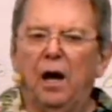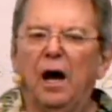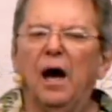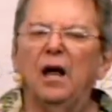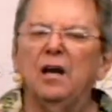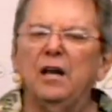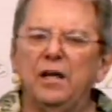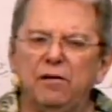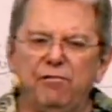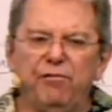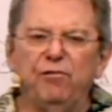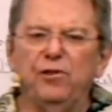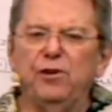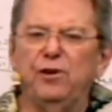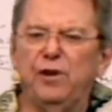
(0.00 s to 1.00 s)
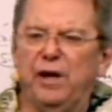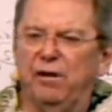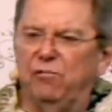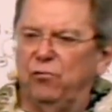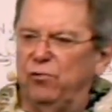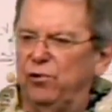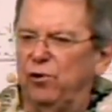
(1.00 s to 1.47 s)
I lived for the
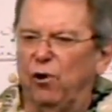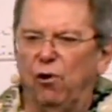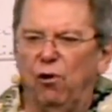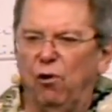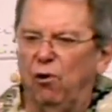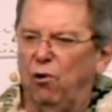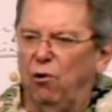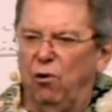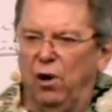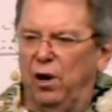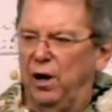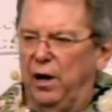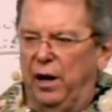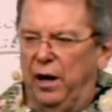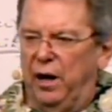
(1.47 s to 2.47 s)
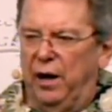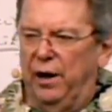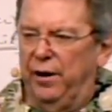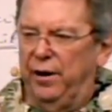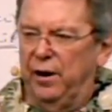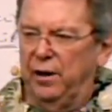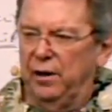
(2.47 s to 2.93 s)
devil with all I
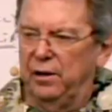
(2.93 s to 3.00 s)
had.